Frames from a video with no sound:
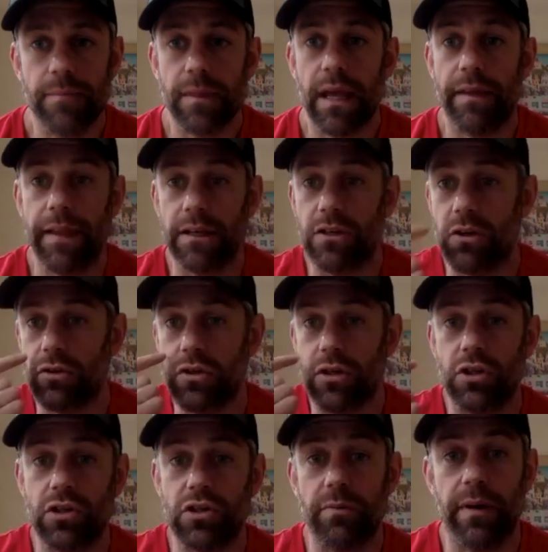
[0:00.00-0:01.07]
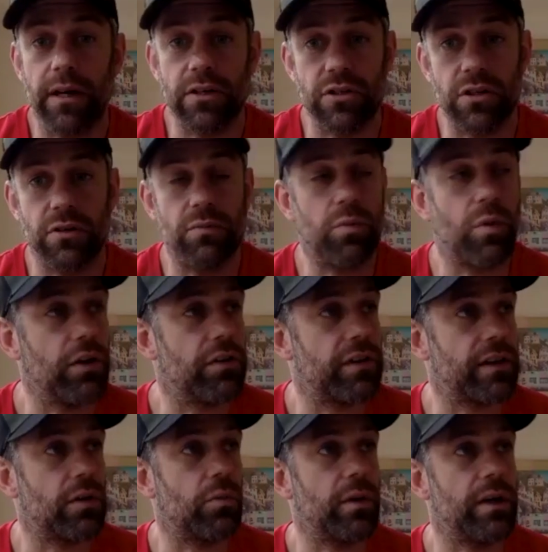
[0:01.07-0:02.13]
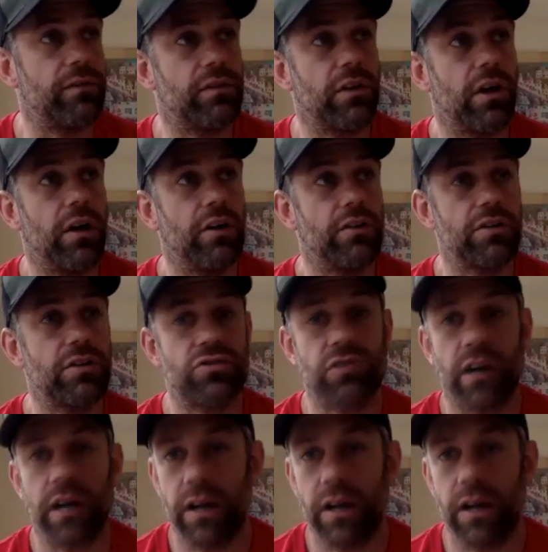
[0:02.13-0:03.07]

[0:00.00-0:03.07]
and then also just to remind you, one thing that we've done to try.